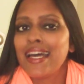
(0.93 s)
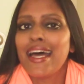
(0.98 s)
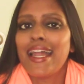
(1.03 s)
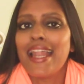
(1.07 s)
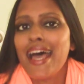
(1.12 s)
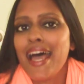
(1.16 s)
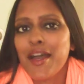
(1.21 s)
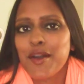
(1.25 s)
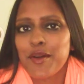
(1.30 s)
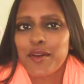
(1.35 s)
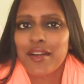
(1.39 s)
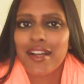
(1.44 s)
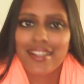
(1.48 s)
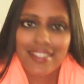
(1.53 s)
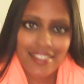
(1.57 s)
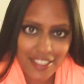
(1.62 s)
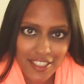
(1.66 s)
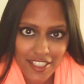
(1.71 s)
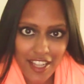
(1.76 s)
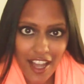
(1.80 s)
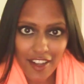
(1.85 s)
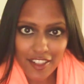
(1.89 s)
Hello,
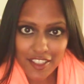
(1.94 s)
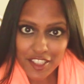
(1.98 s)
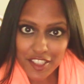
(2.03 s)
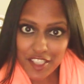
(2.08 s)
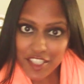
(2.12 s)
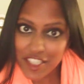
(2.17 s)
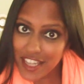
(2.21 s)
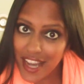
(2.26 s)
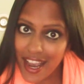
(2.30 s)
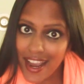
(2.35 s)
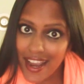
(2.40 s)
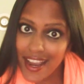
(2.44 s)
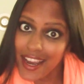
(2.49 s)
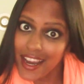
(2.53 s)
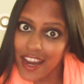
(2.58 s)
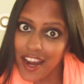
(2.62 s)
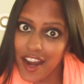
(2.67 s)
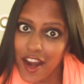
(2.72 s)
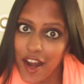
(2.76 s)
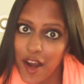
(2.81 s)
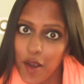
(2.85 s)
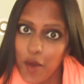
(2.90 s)
Dr. J
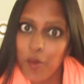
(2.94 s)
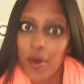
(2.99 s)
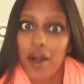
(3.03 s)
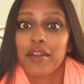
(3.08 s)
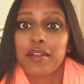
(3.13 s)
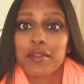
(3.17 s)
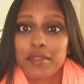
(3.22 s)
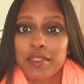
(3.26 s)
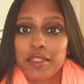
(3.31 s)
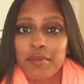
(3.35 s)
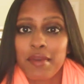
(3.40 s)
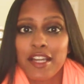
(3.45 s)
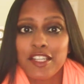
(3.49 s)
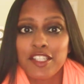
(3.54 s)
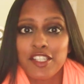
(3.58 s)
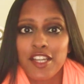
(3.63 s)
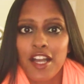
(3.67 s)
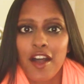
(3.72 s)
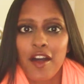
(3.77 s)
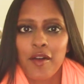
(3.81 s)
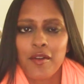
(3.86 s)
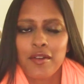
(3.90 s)
here. Welcome to my
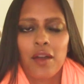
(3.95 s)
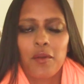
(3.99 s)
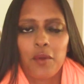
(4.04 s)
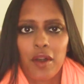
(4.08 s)
show.